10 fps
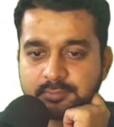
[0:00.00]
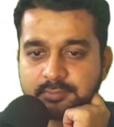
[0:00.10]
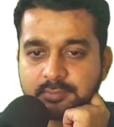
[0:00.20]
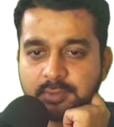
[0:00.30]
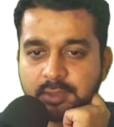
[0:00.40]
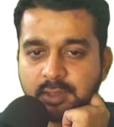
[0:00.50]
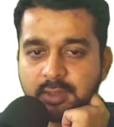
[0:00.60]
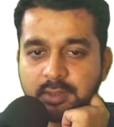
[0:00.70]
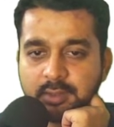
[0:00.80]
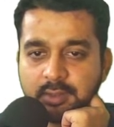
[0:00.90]
Yeah,
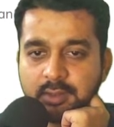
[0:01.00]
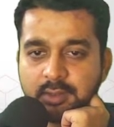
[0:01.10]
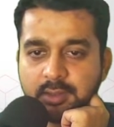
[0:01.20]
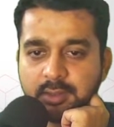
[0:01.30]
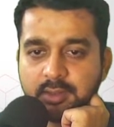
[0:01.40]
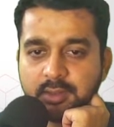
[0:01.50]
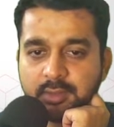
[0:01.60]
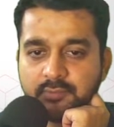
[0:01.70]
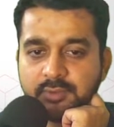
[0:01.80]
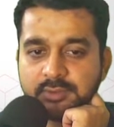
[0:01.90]
here our
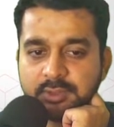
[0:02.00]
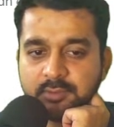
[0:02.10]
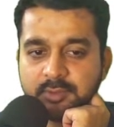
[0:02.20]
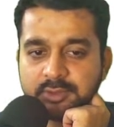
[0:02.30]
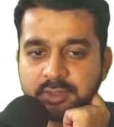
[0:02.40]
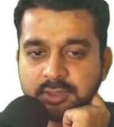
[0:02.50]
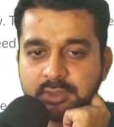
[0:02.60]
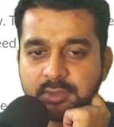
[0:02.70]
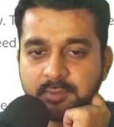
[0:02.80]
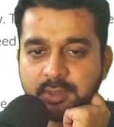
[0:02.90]
featured image can
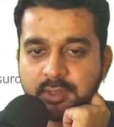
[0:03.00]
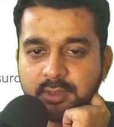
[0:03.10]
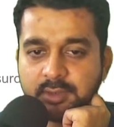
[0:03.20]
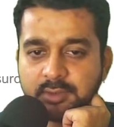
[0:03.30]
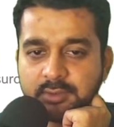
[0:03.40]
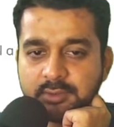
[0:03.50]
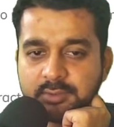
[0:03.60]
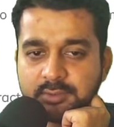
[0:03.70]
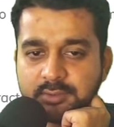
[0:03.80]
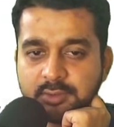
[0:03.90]
come and here
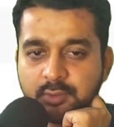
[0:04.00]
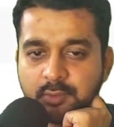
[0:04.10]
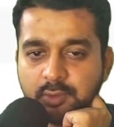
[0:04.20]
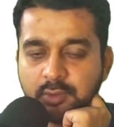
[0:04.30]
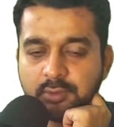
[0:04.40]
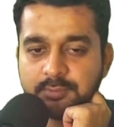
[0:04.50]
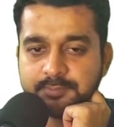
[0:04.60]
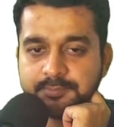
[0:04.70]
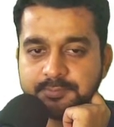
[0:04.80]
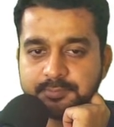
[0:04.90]
the overall
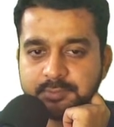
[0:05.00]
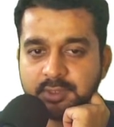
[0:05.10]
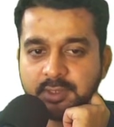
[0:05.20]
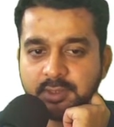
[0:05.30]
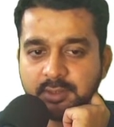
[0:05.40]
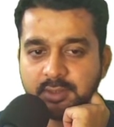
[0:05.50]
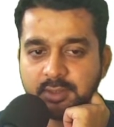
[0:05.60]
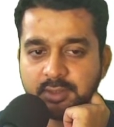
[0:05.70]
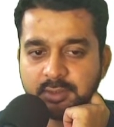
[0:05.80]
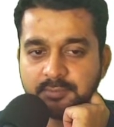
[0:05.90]
thing can
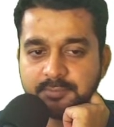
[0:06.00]
come.